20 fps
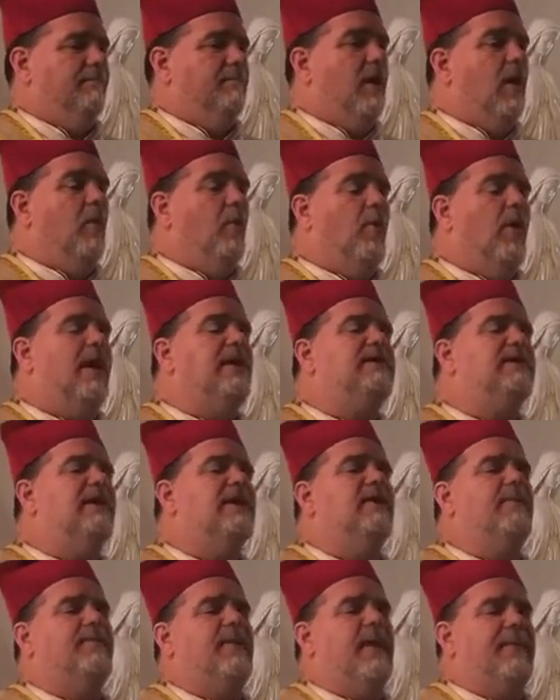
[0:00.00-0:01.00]
But what
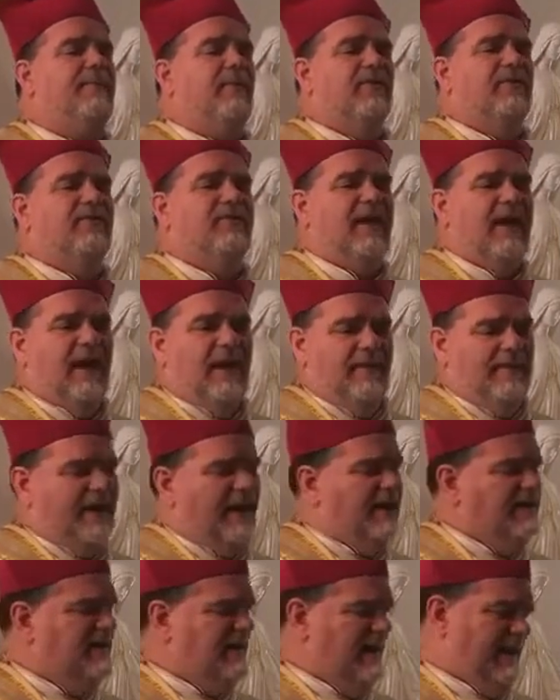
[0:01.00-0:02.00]
did the people say on
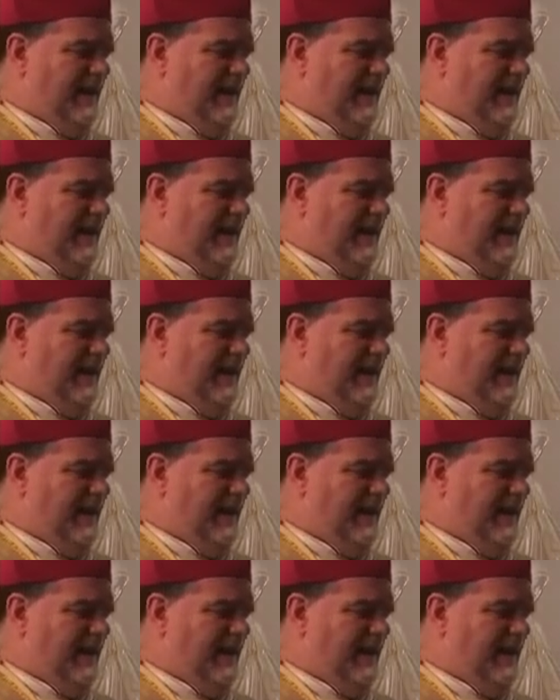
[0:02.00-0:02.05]
that